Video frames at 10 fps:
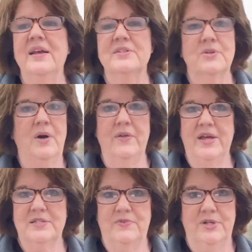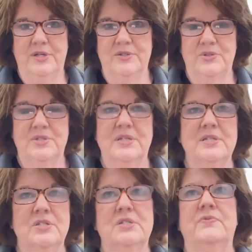So all that's very interesting.
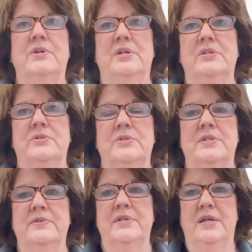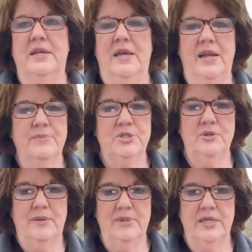It's just a very interesting thing. And I'm
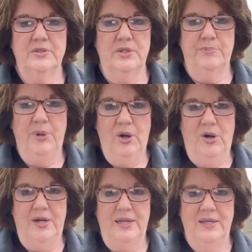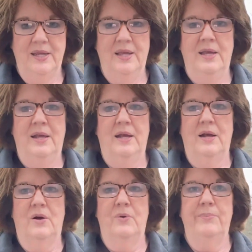sure I'm late to the party
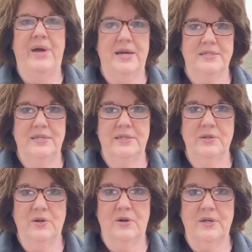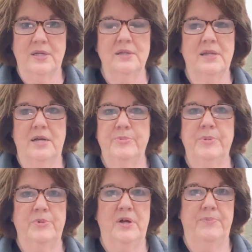on Back to Eden gardening. A lot of
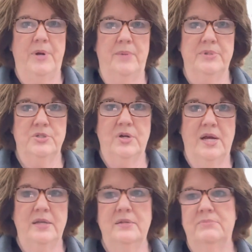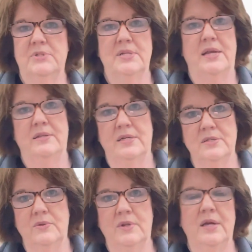people have probably tried it, decided they
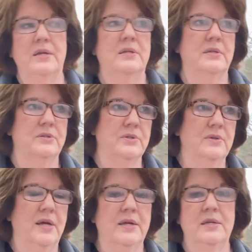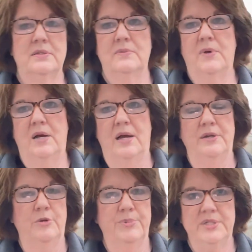don't like it, they do like it. Uh, I
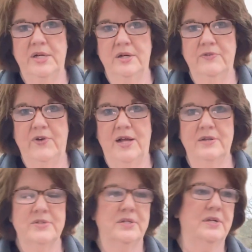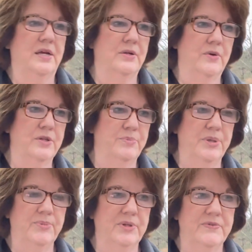know Patera follows it. I know other
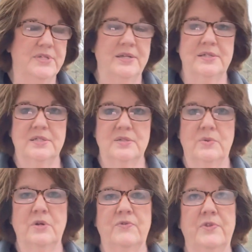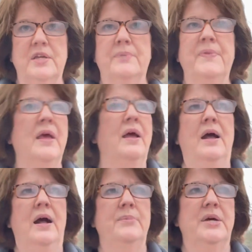people have said it doesn't work for them.
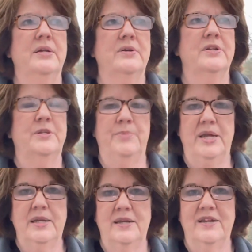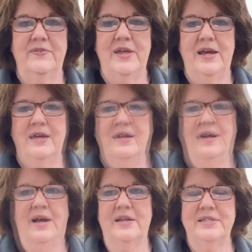I'm not here to debate any of that.
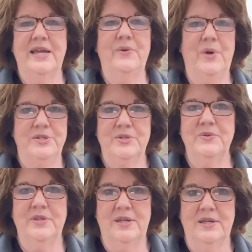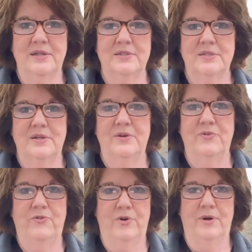I take away two things
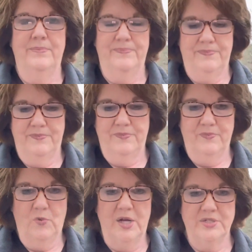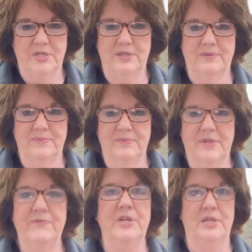from watching
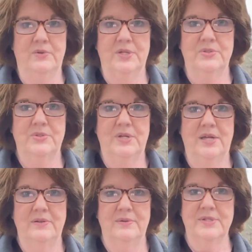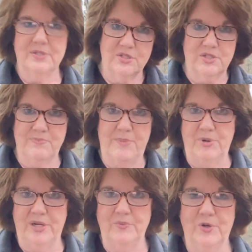the video yesterday. This is just my
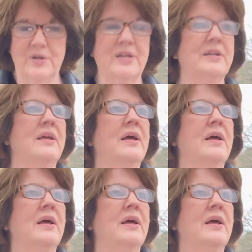brain working.